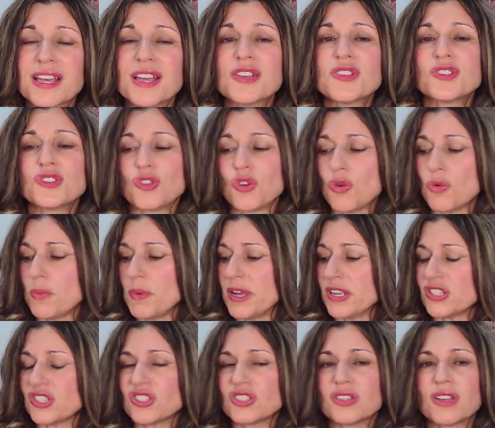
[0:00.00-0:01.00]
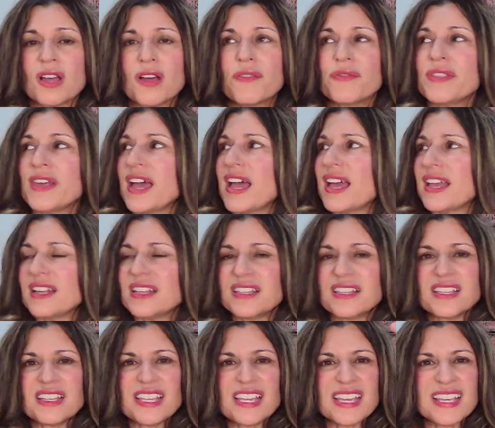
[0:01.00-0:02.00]
so much of that
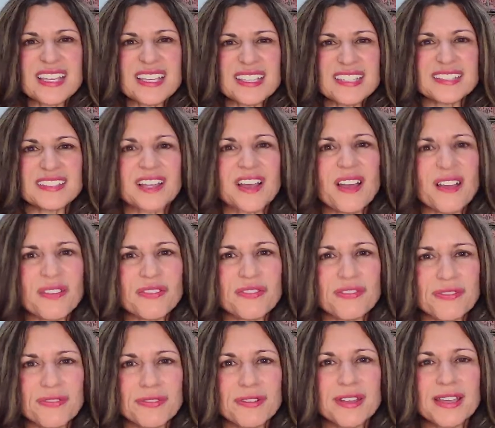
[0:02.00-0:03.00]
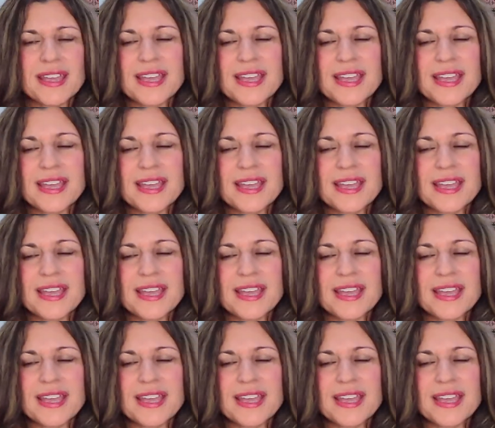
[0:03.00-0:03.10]
icky stuff.